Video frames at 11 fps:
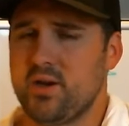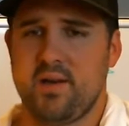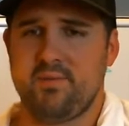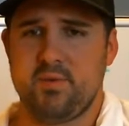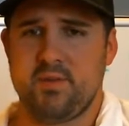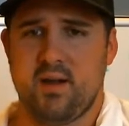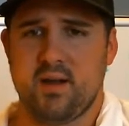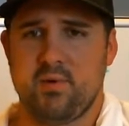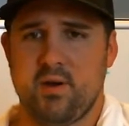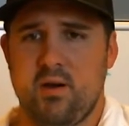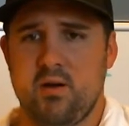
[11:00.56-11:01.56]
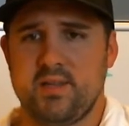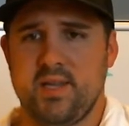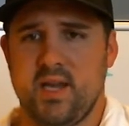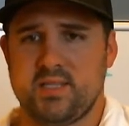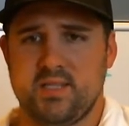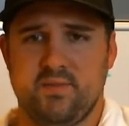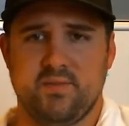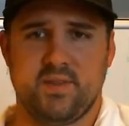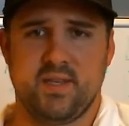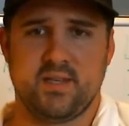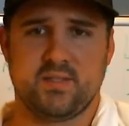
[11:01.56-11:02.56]
going to have to be talking about heart attacks and
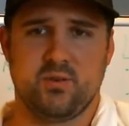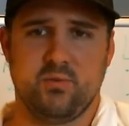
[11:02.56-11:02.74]
different things.